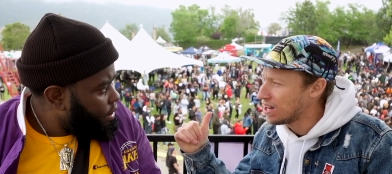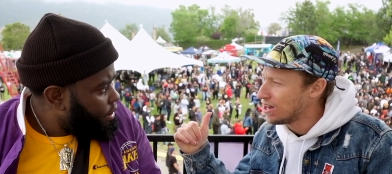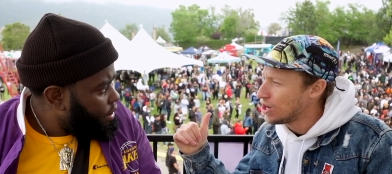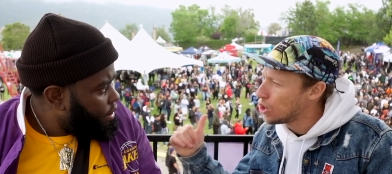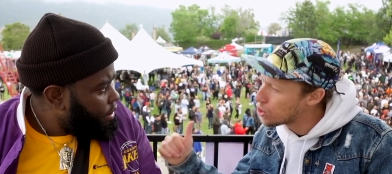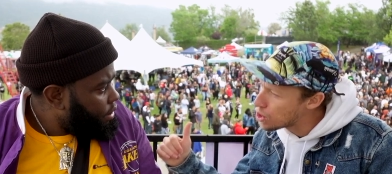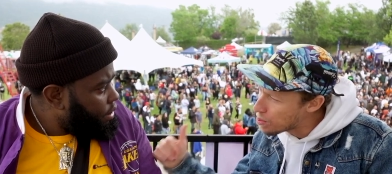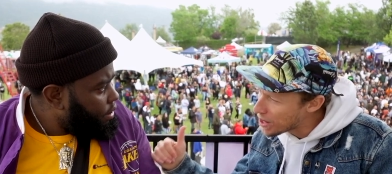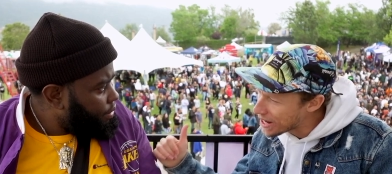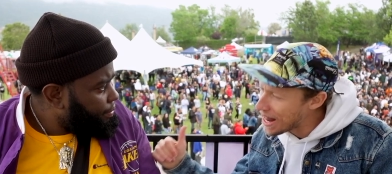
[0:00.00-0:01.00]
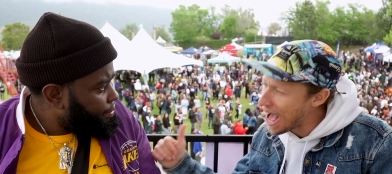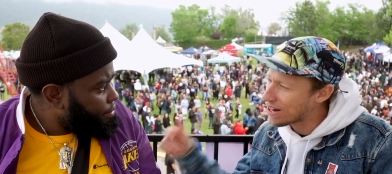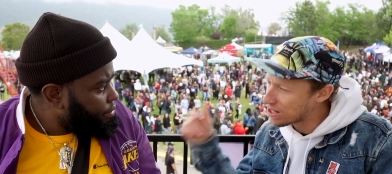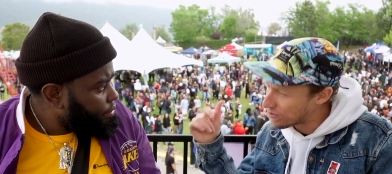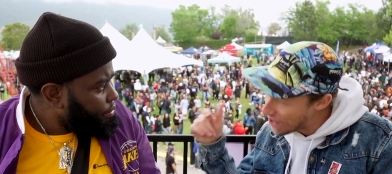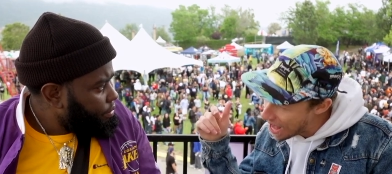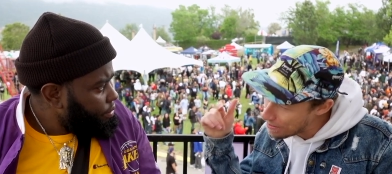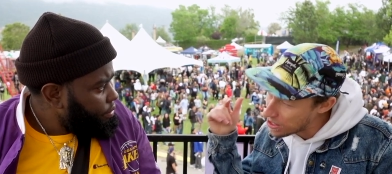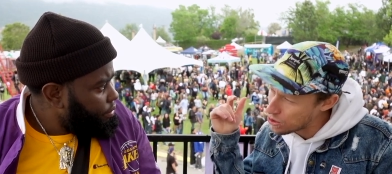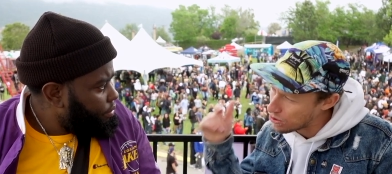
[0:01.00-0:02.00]
Speaker 1: Who you bringing out as fan
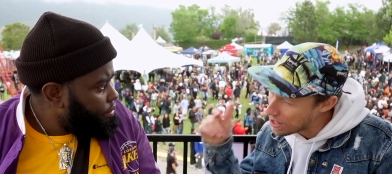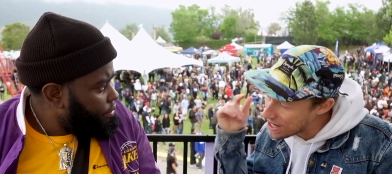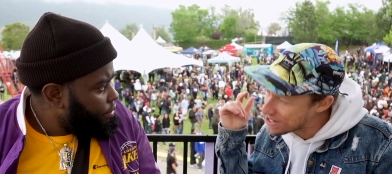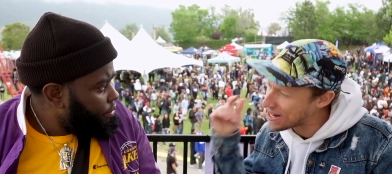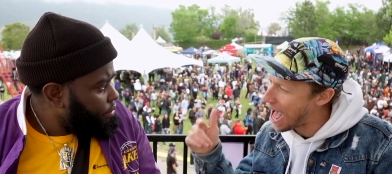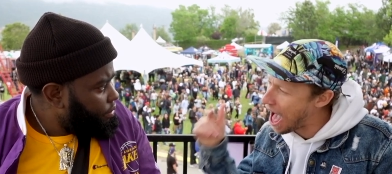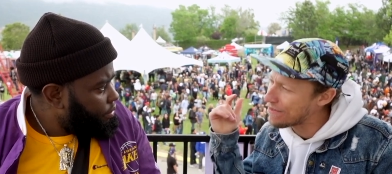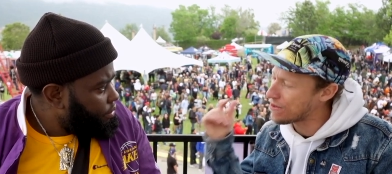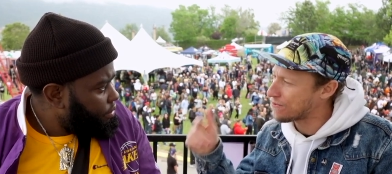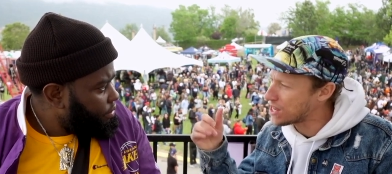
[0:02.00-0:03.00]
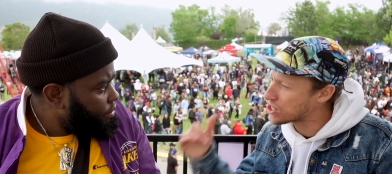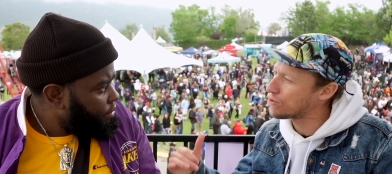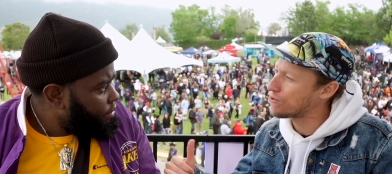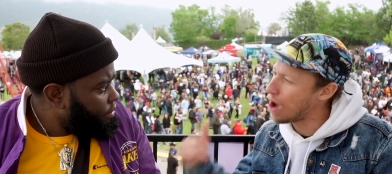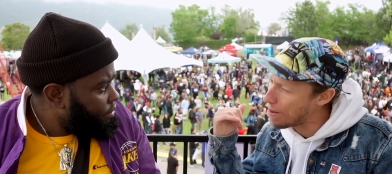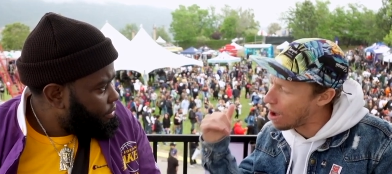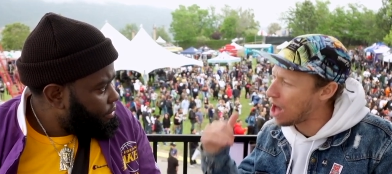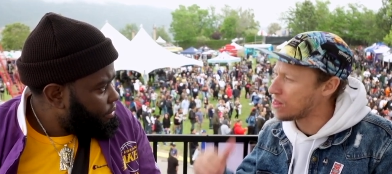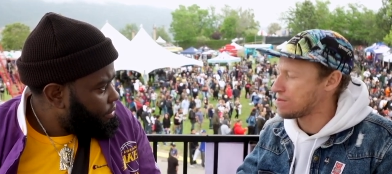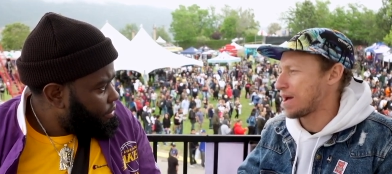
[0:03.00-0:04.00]
that you need to have a feature from
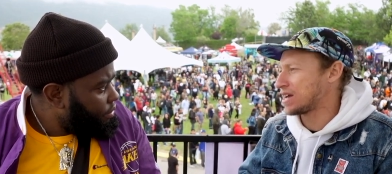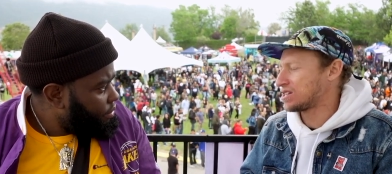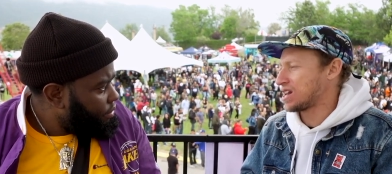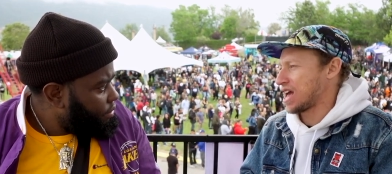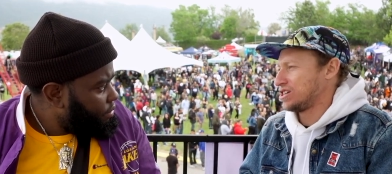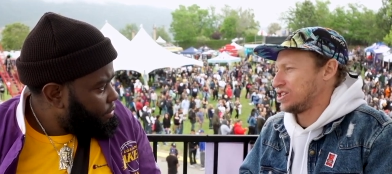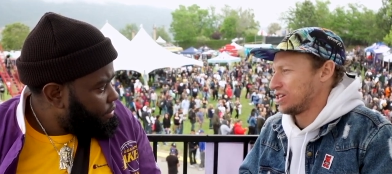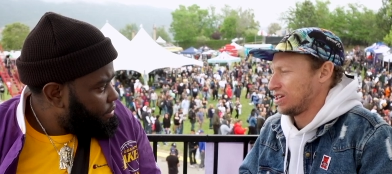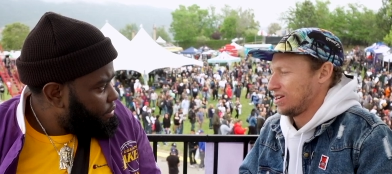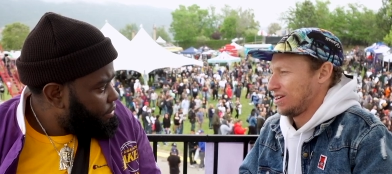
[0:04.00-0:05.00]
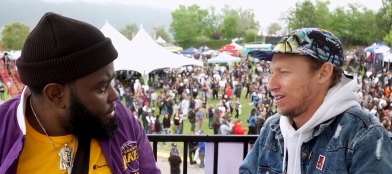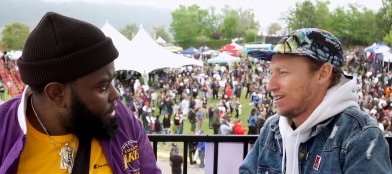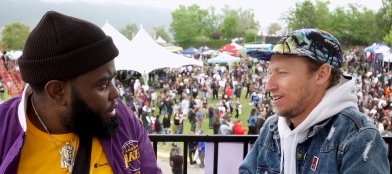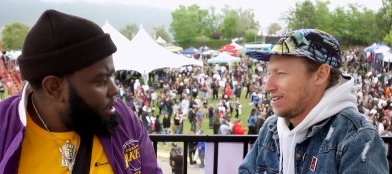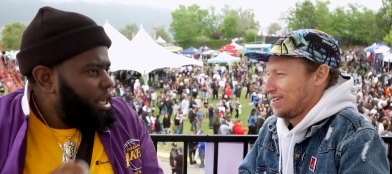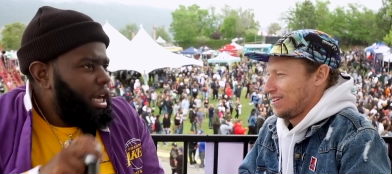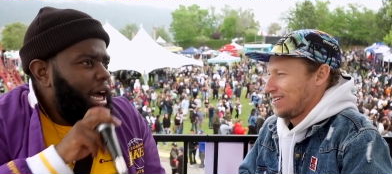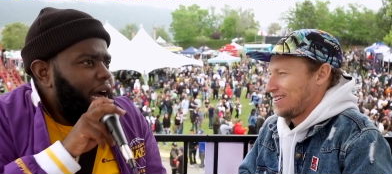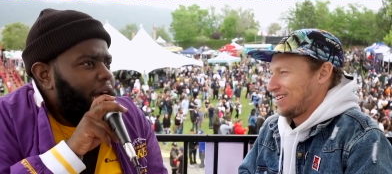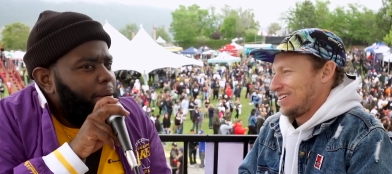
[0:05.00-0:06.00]
on the main stage?
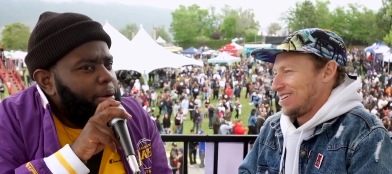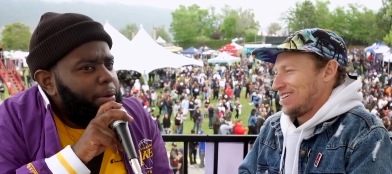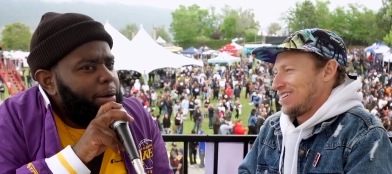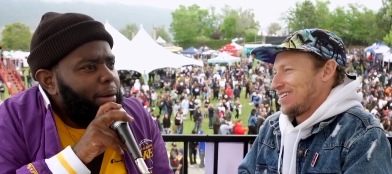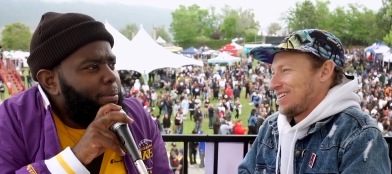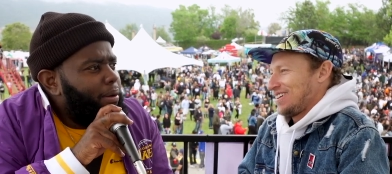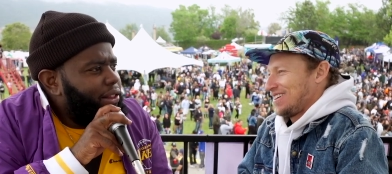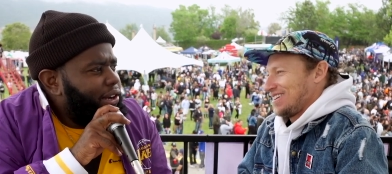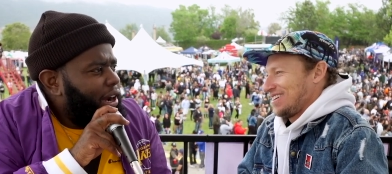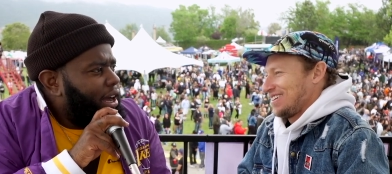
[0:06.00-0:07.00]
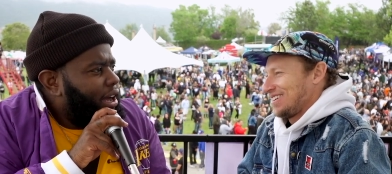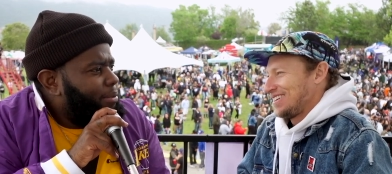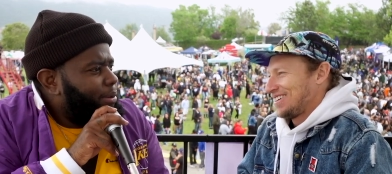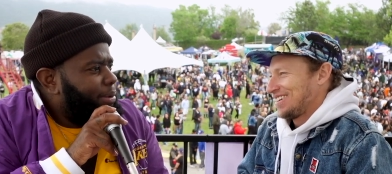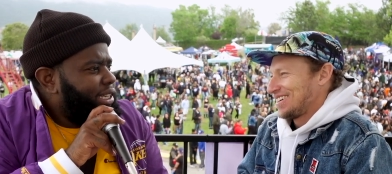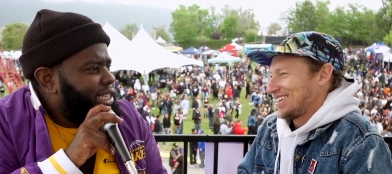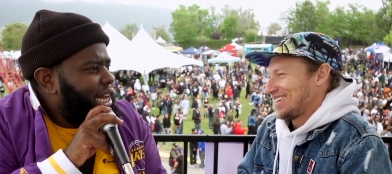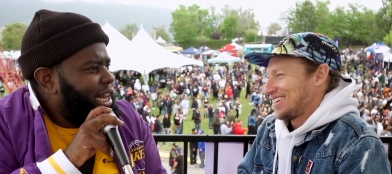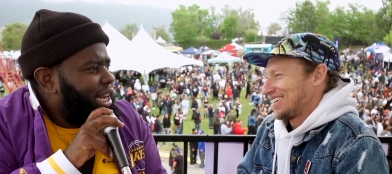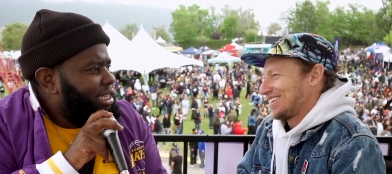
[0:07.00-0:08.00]
Speaker 2: I'm gonna bring my brother. Uh, I'm gonna bring Ty
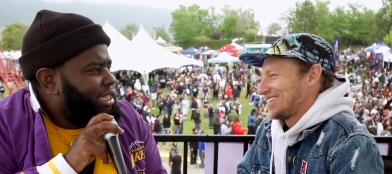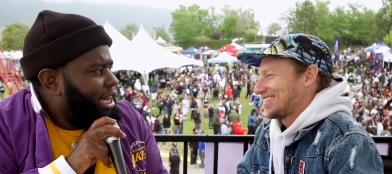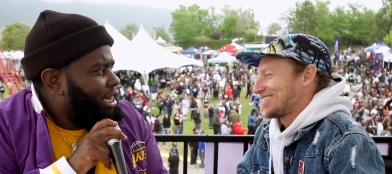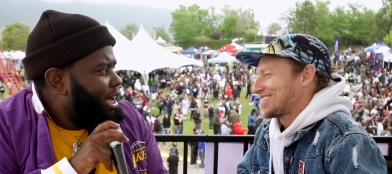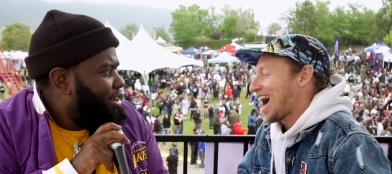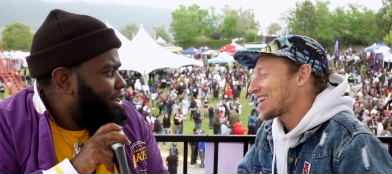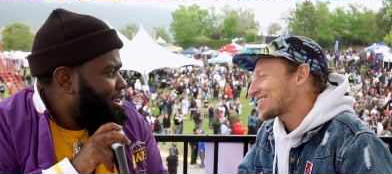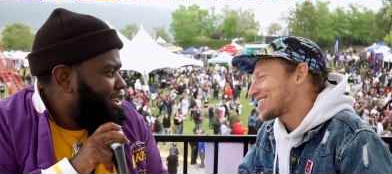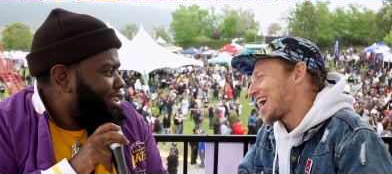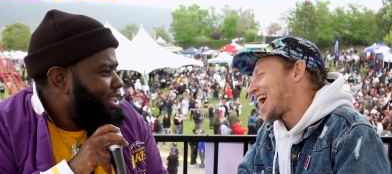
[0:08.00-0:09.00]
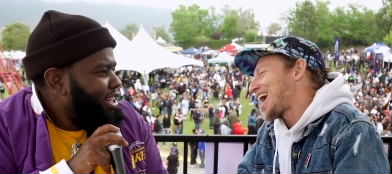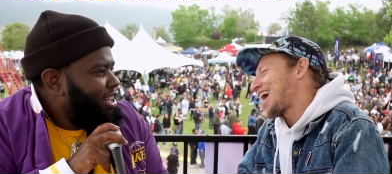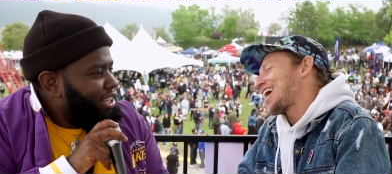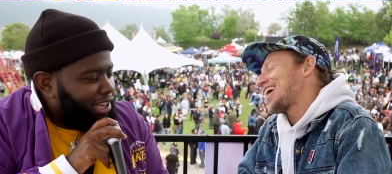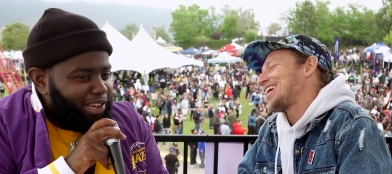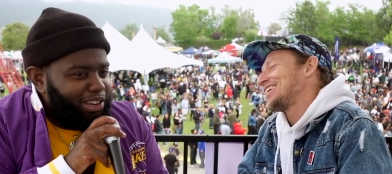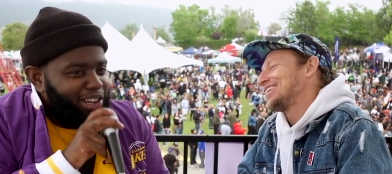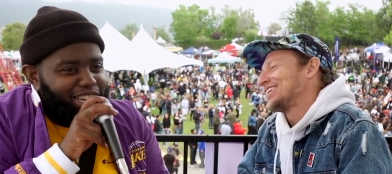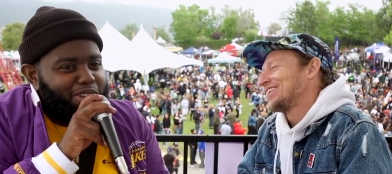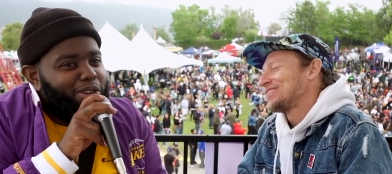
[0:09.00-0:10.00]
Dolla Sign out. Dolla Sign. Uh,
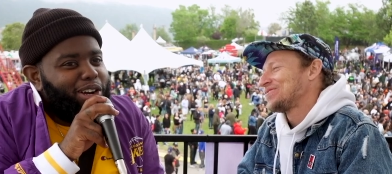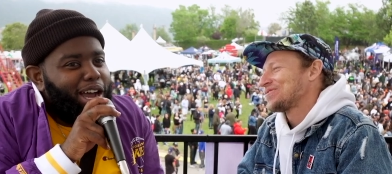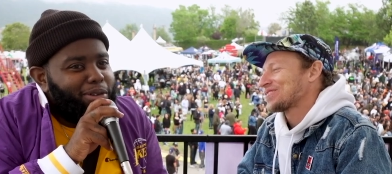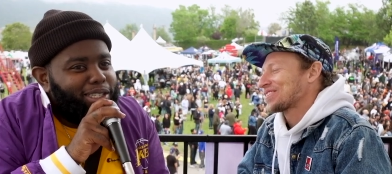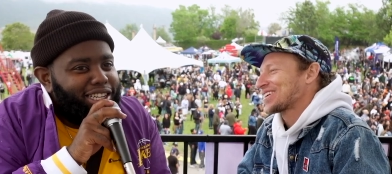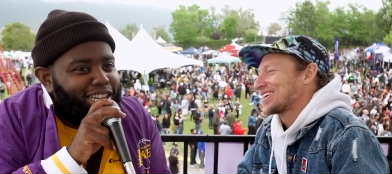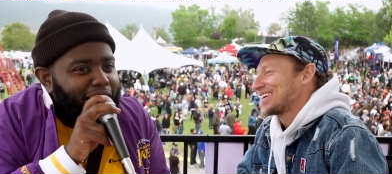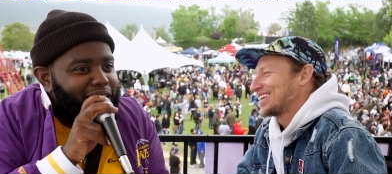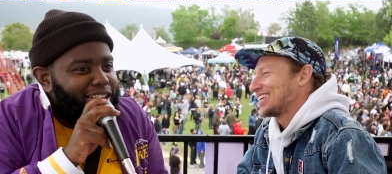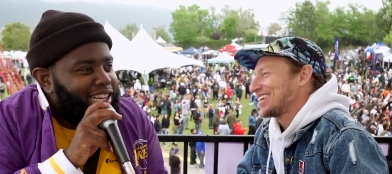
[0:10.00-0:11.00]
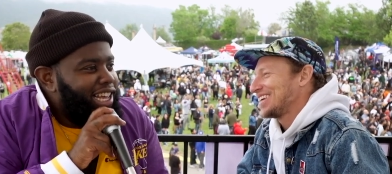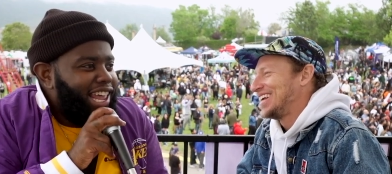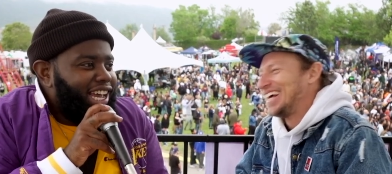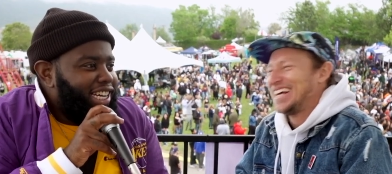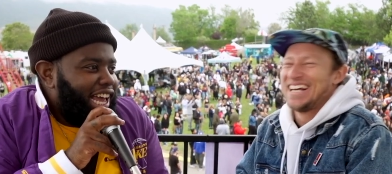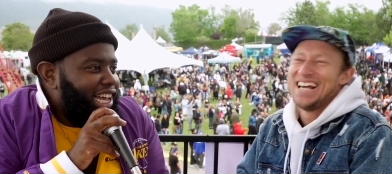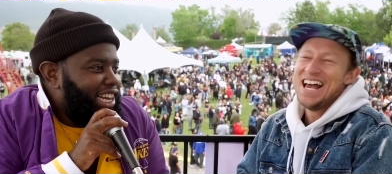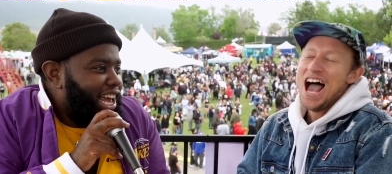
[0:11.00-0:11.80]
you, you, knew that was a that. That,